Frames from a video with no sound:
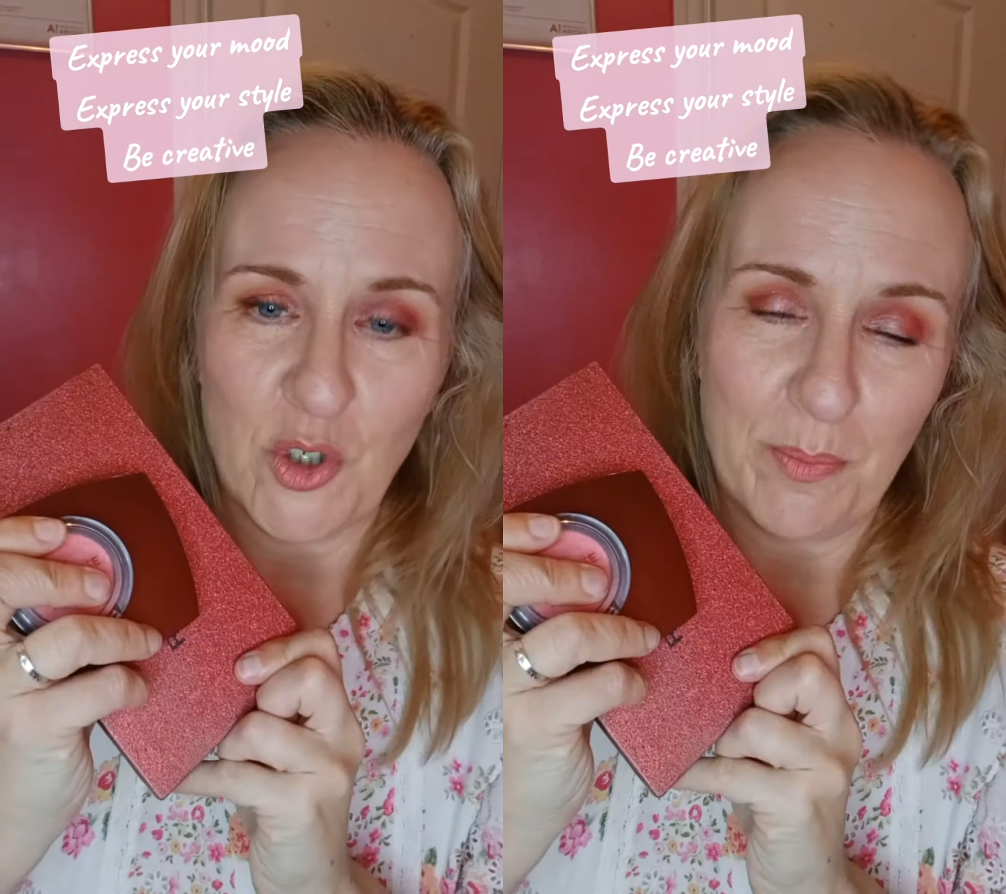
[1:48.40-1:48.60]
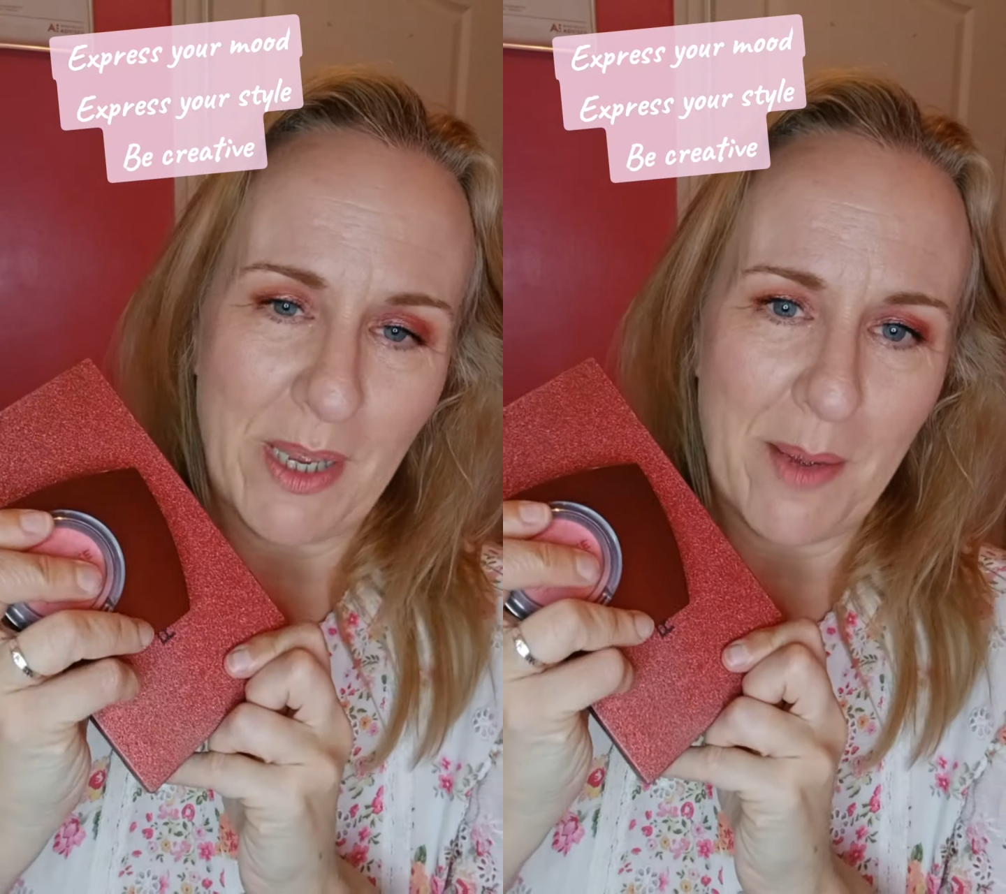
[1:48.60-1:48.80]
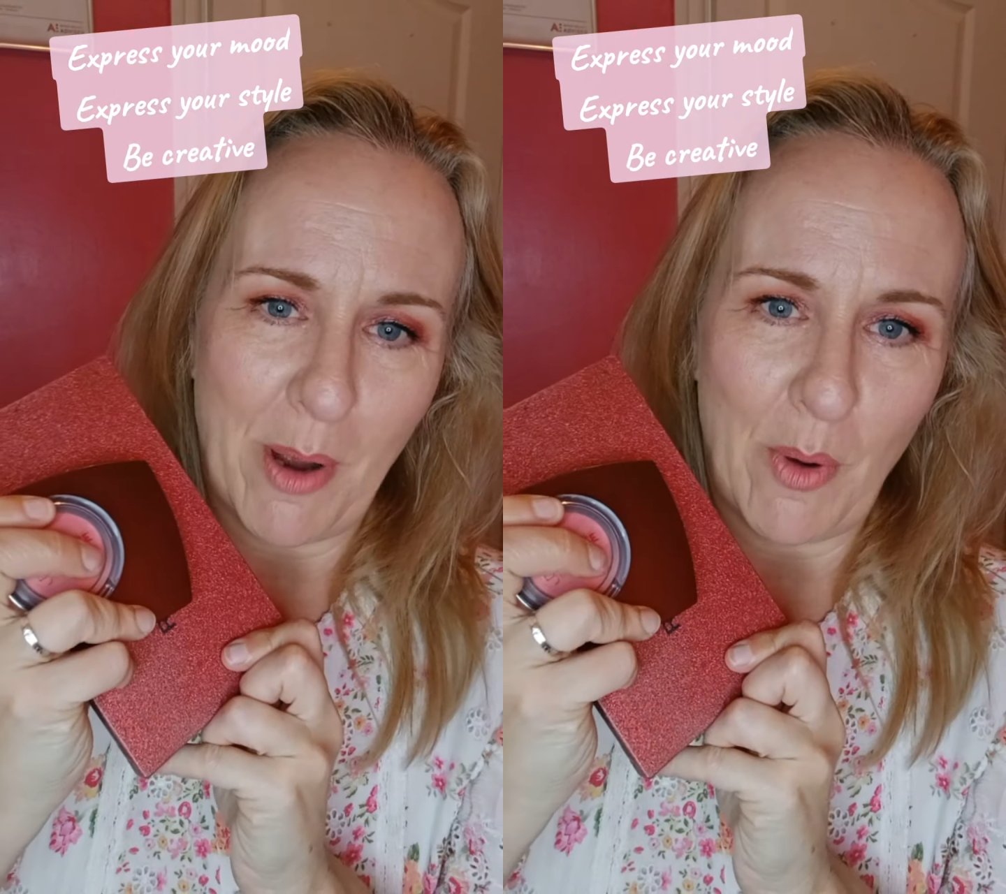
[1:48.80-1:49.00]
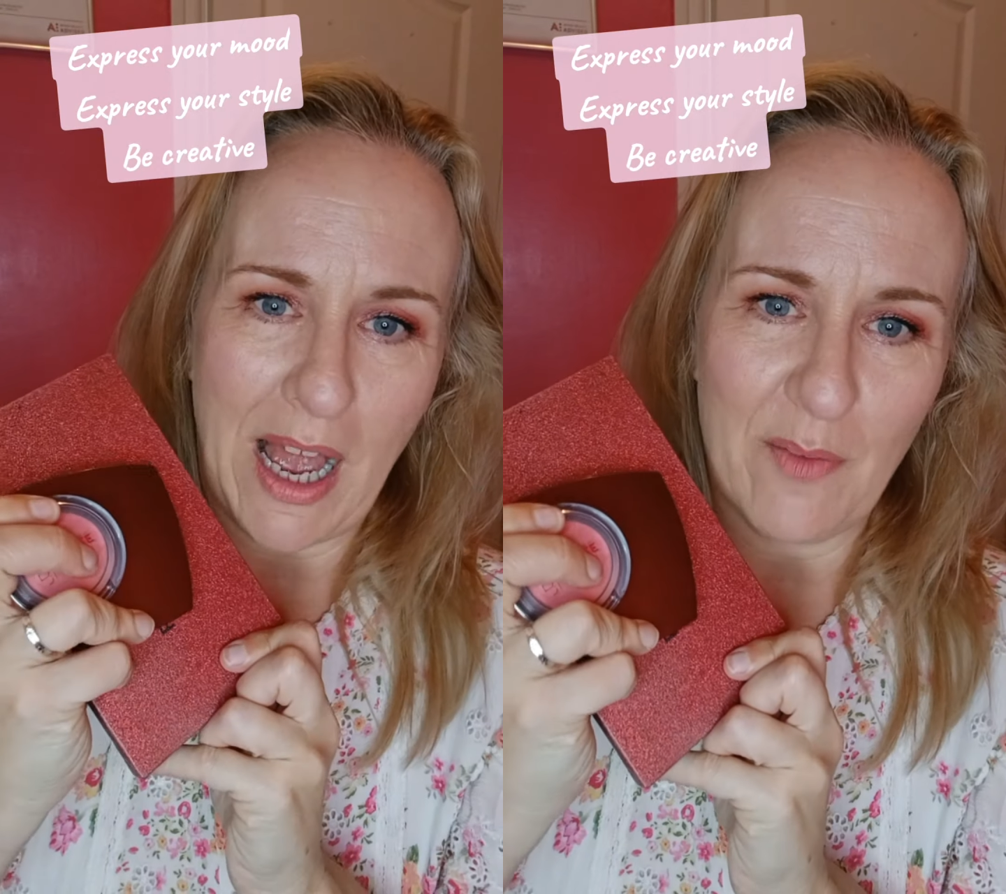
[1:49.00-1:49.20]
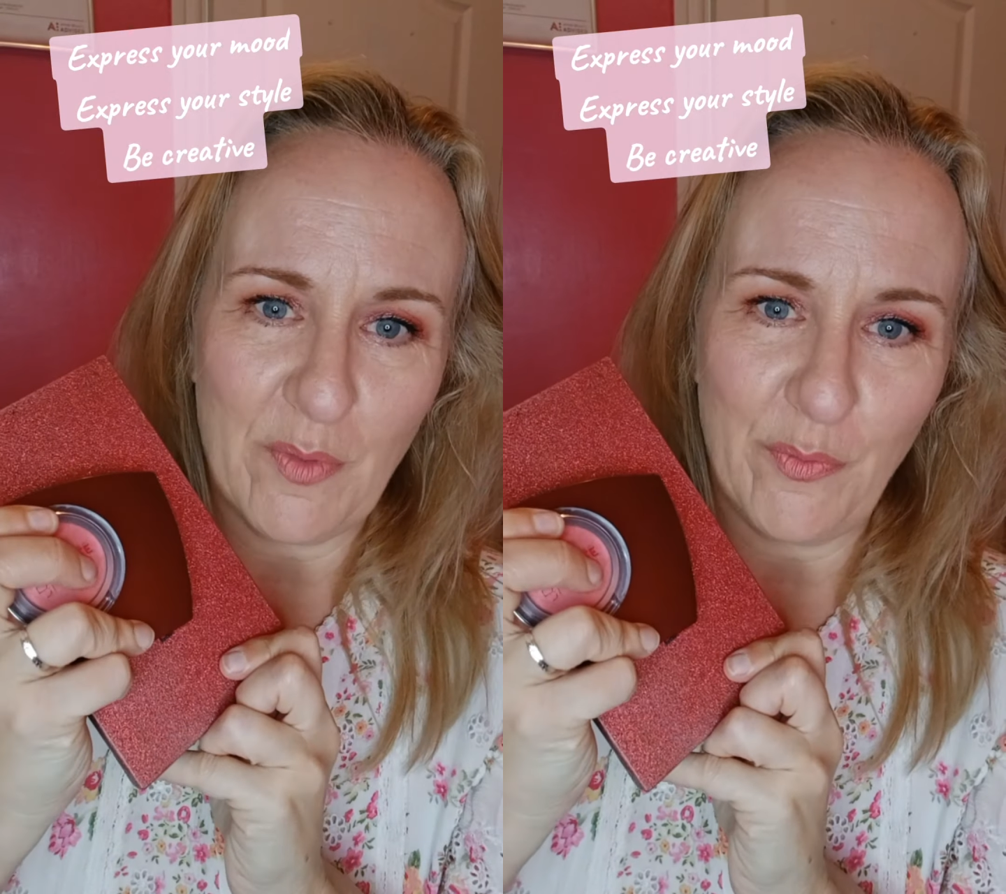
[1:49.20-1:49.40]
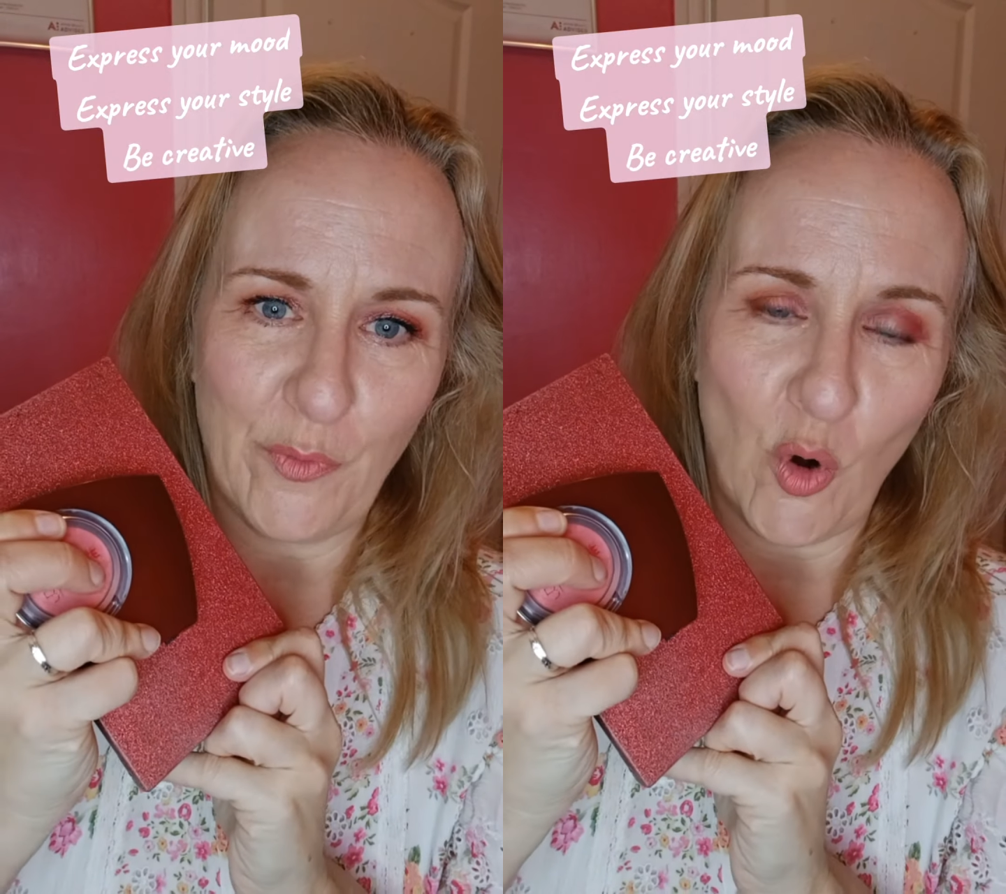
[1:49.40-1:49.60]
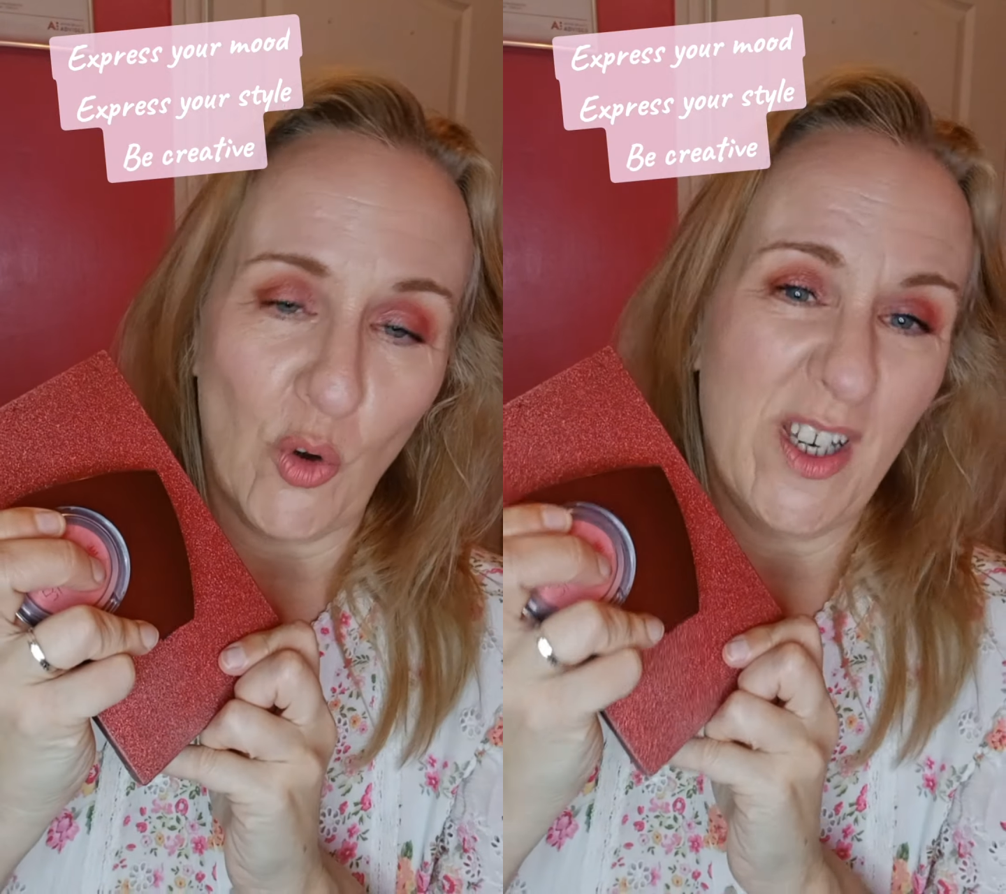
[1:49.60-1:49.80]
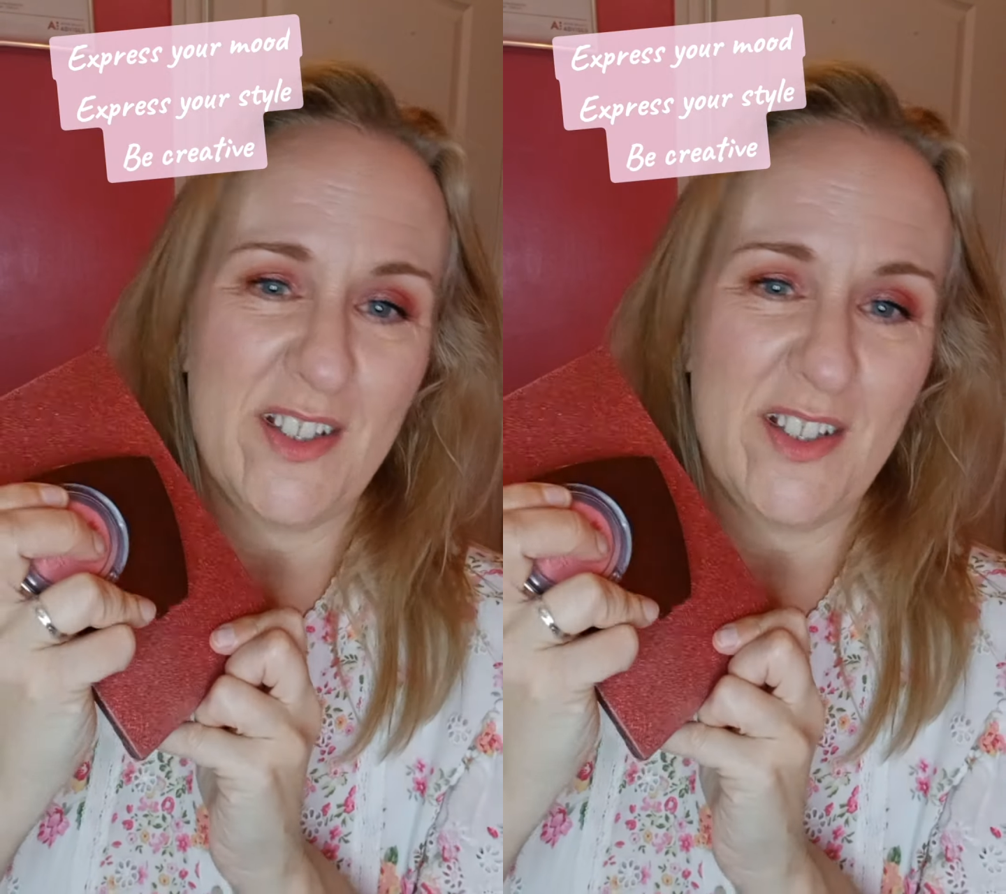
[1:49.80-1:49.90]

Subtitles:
should be about having fun.